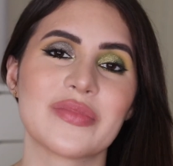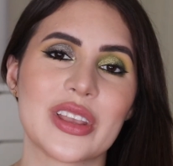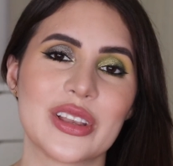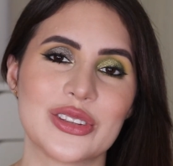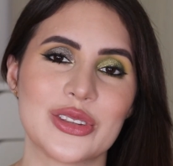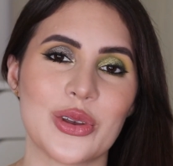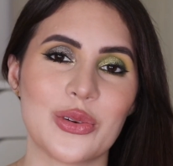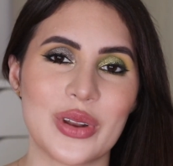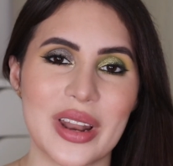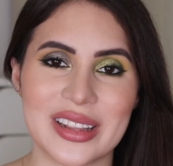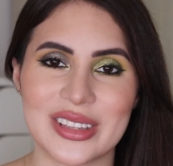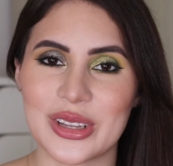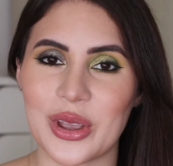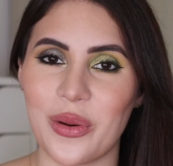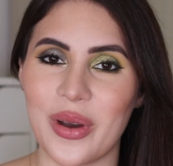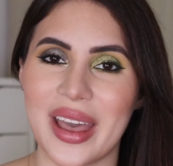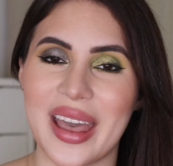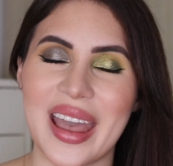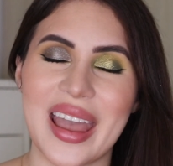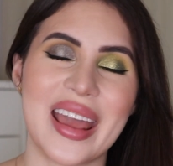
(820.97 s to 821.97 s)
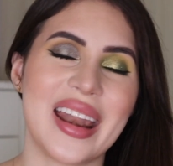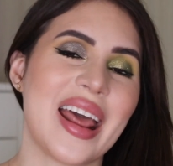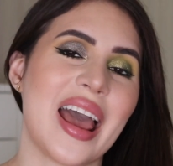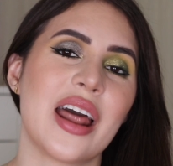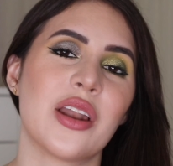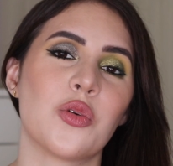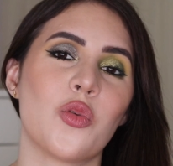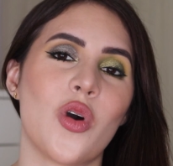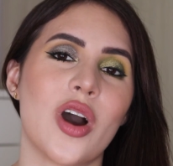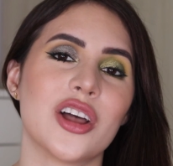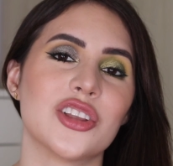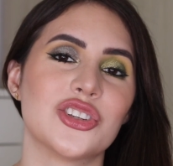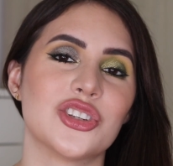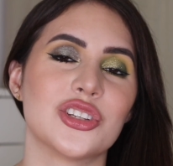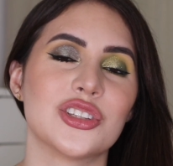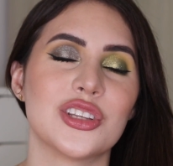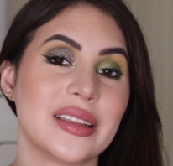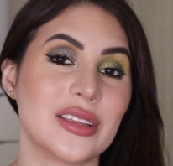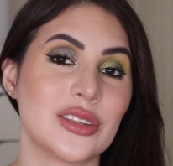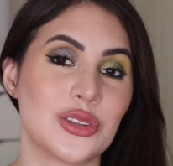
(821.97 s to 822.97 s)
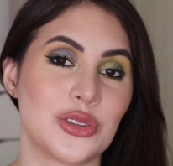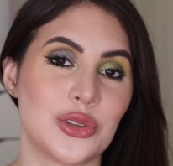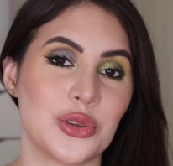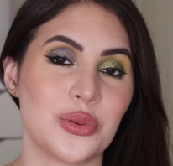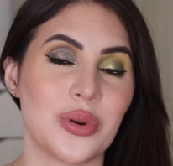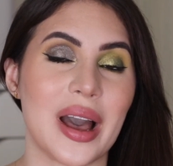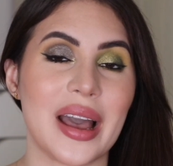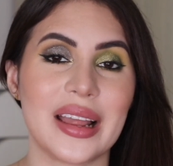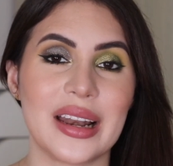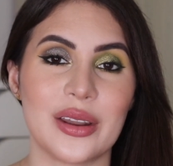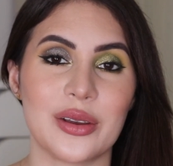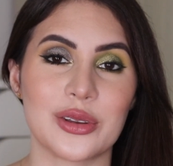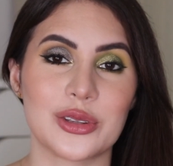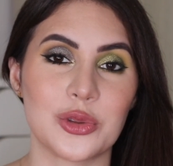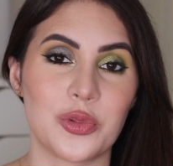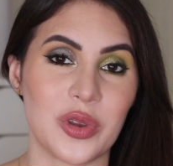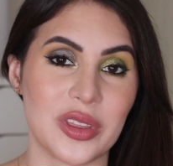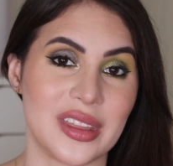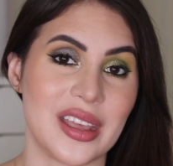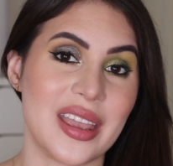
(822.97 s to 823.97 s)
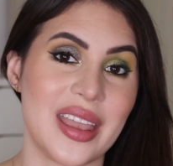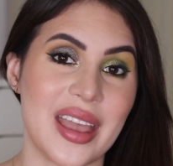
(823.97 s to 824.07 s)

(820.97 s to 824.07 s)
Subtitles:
So let's go ahead and watch these 2 eye looks with the